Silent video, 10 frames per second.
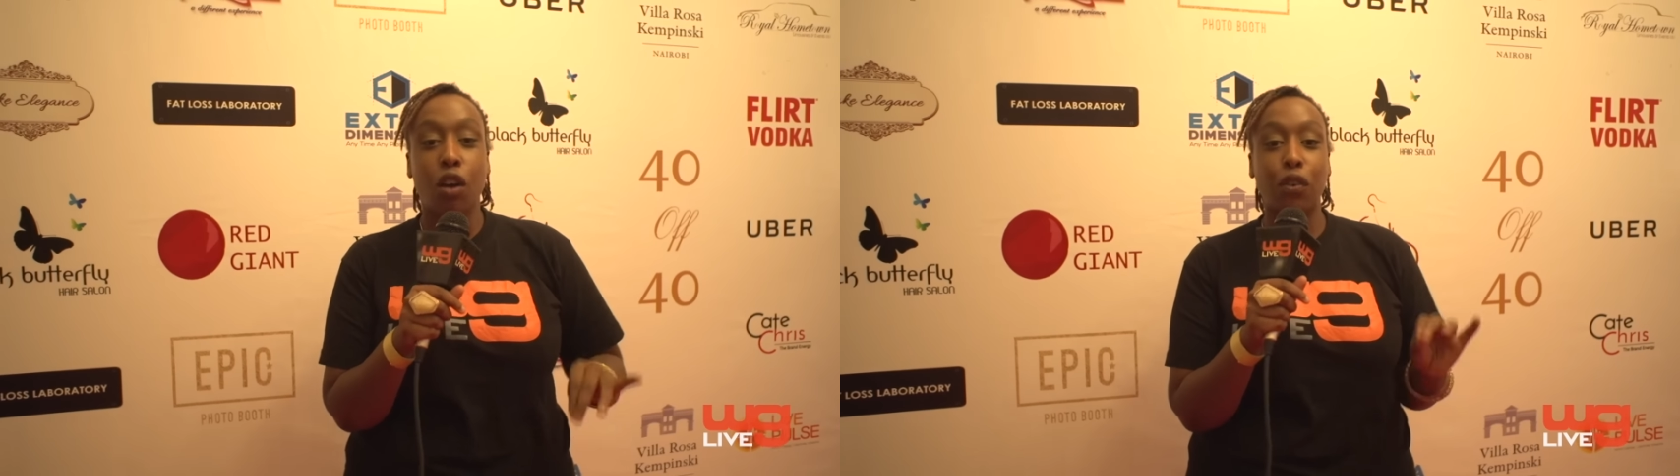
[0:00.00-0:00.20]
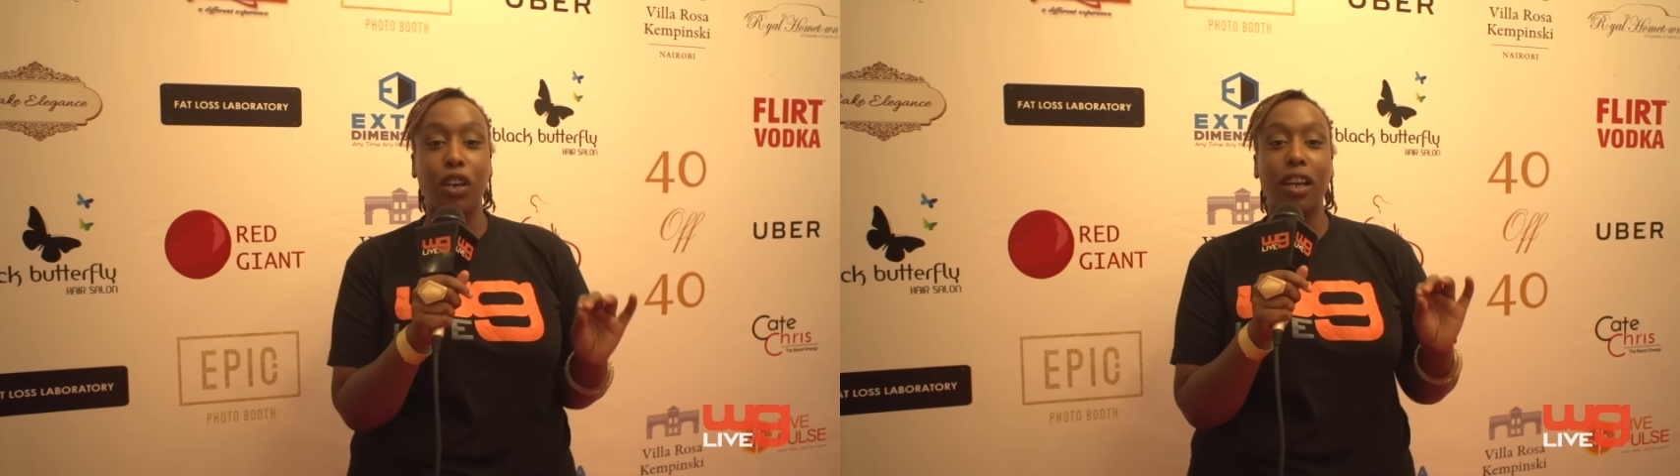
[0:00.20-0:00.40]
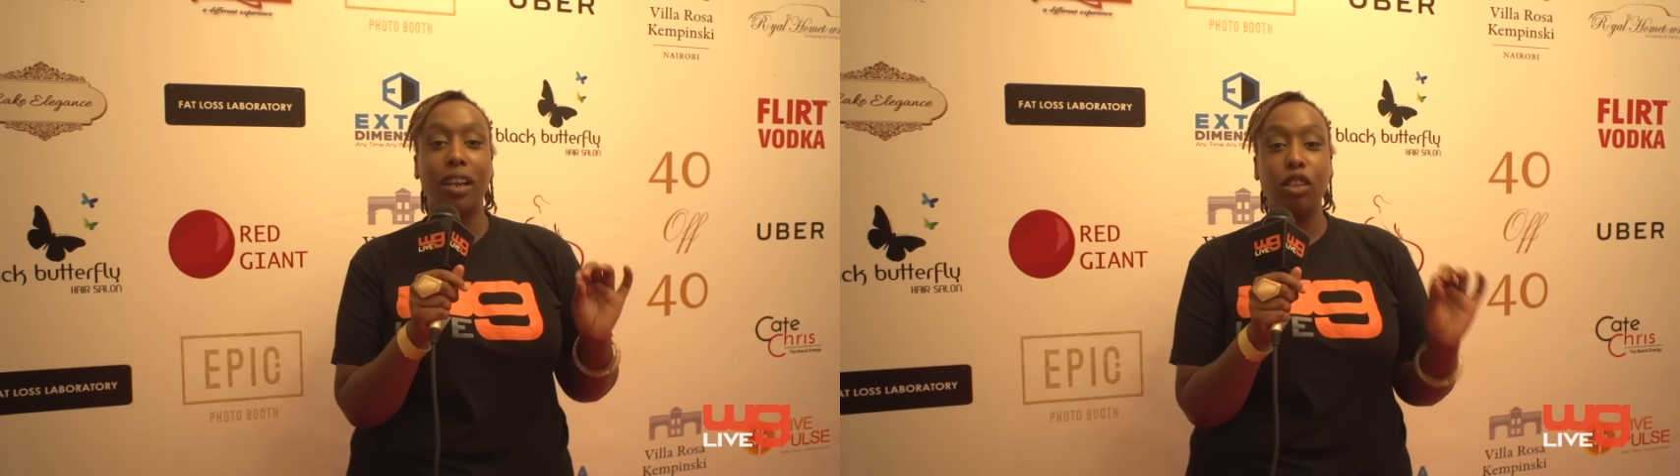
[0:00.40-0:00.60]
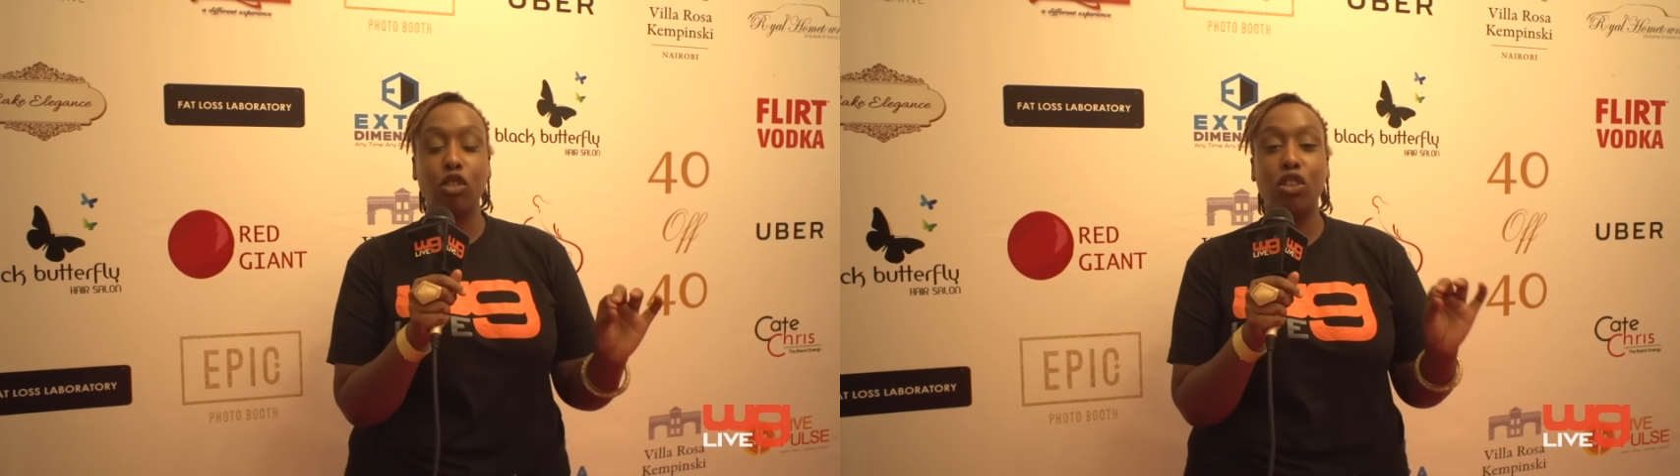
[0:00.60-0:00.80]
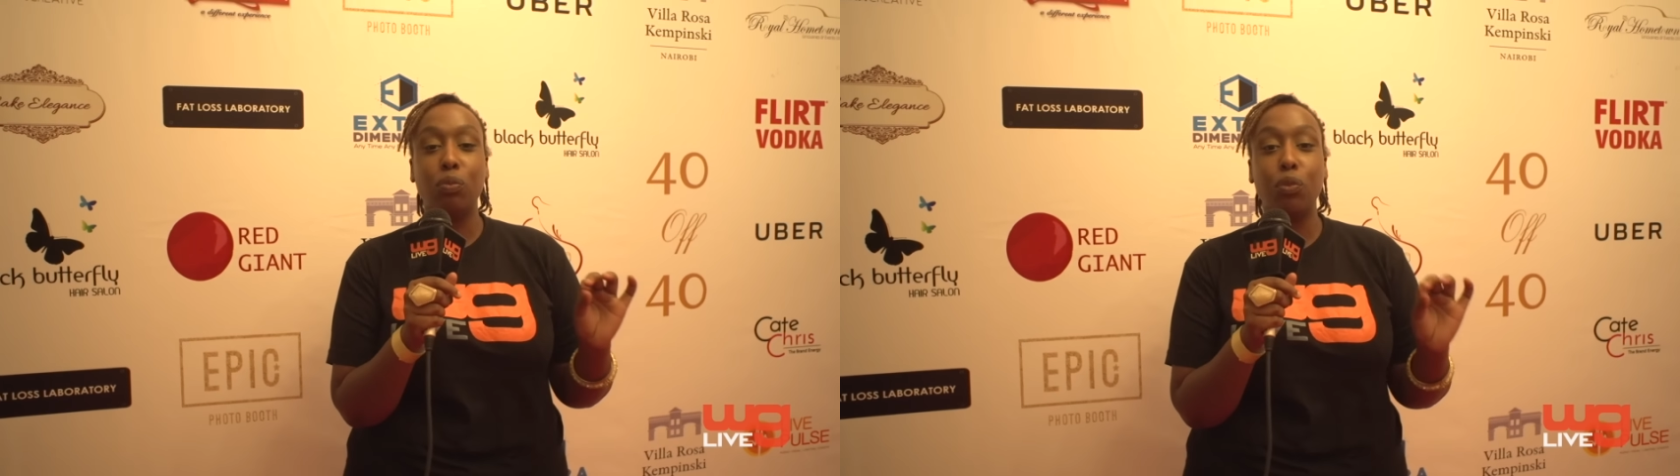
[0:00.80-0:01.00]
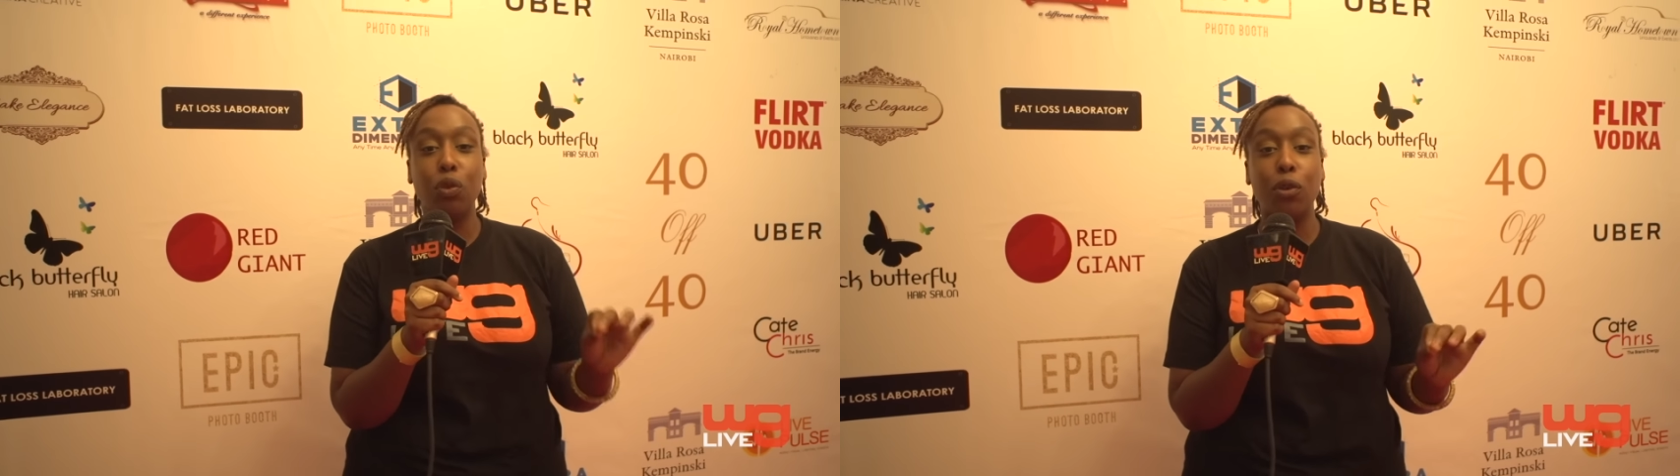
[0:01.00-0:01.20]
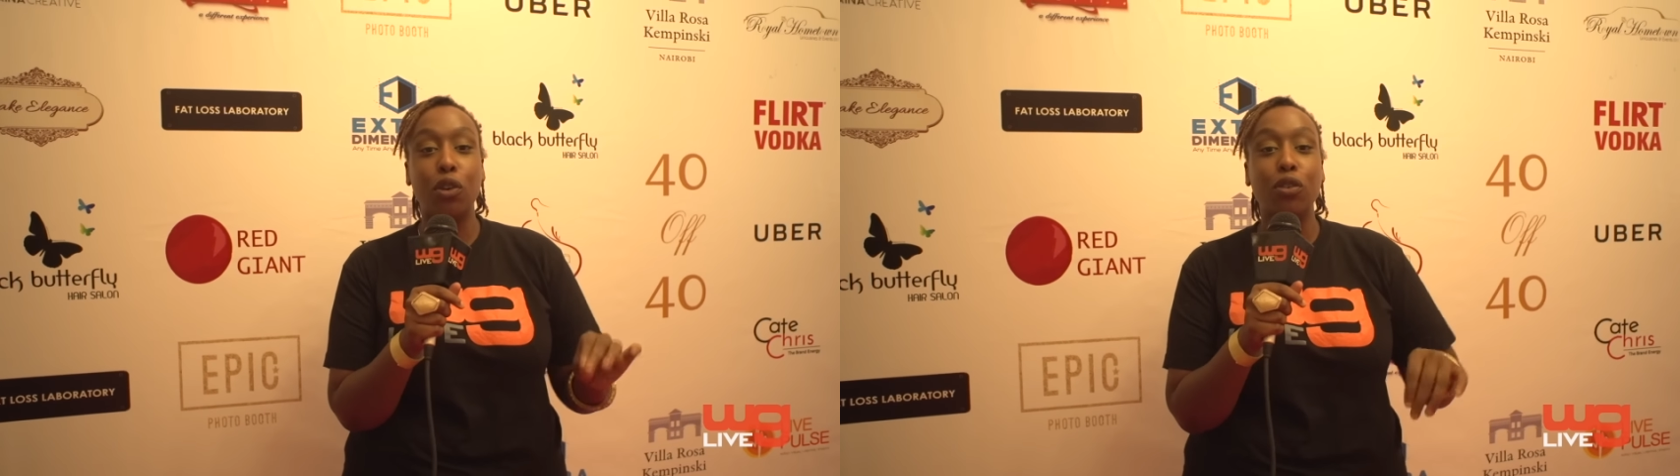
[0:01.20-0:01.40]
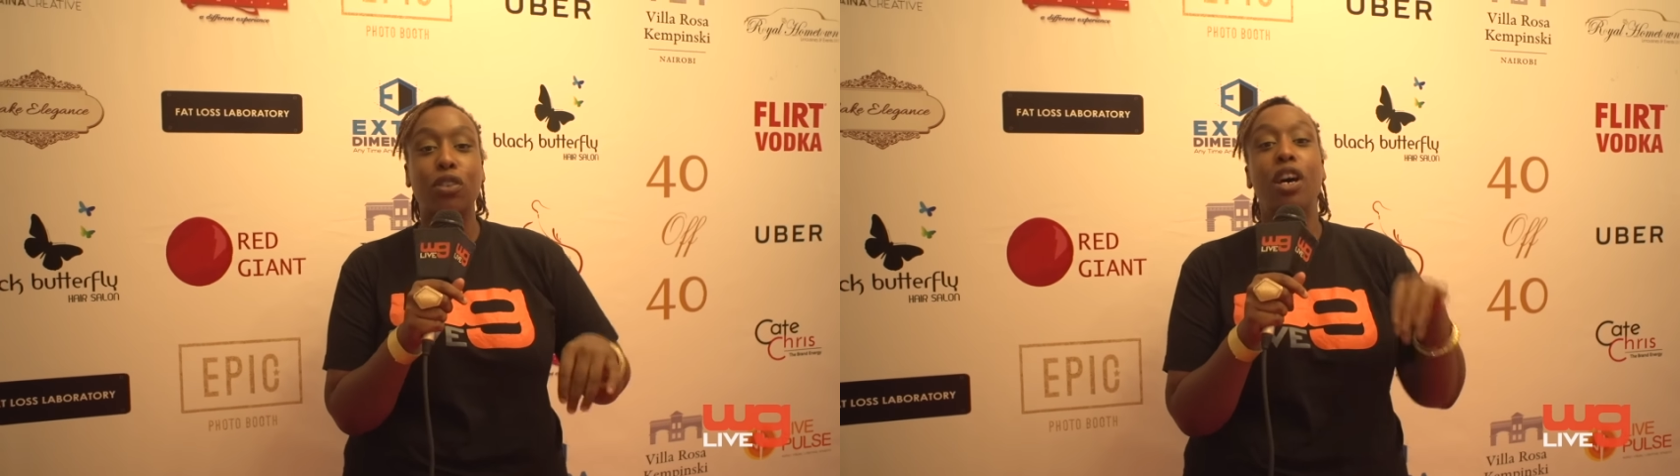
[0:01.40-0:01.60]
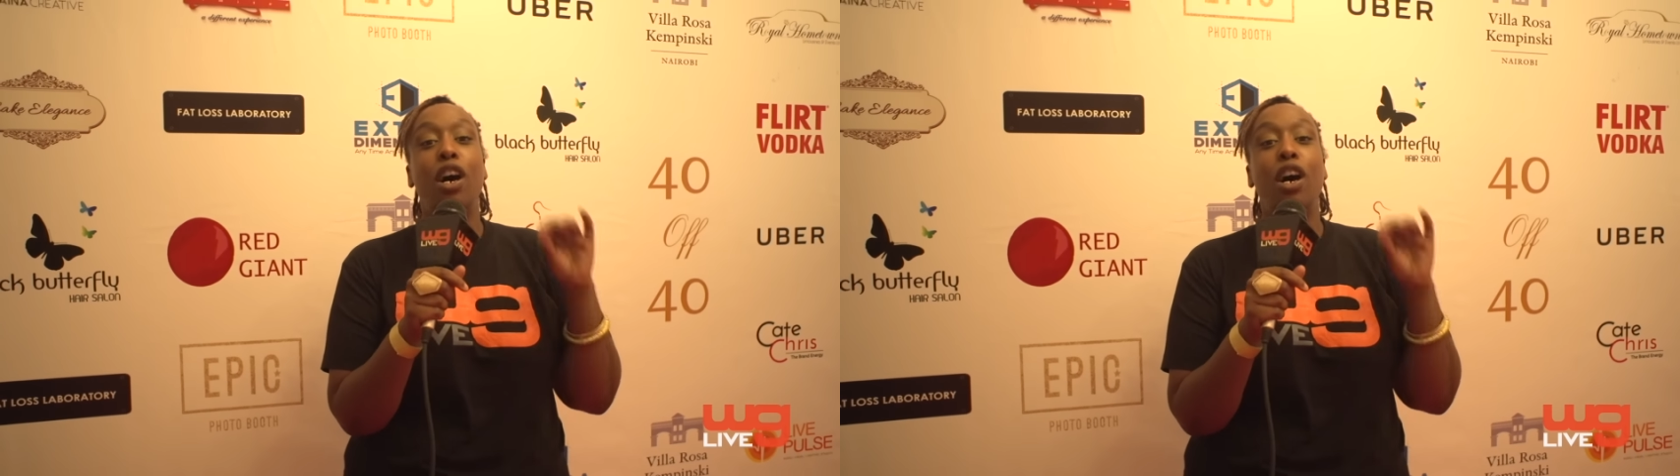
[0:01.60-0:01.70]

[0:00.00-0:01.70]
for Kalekye Mumo's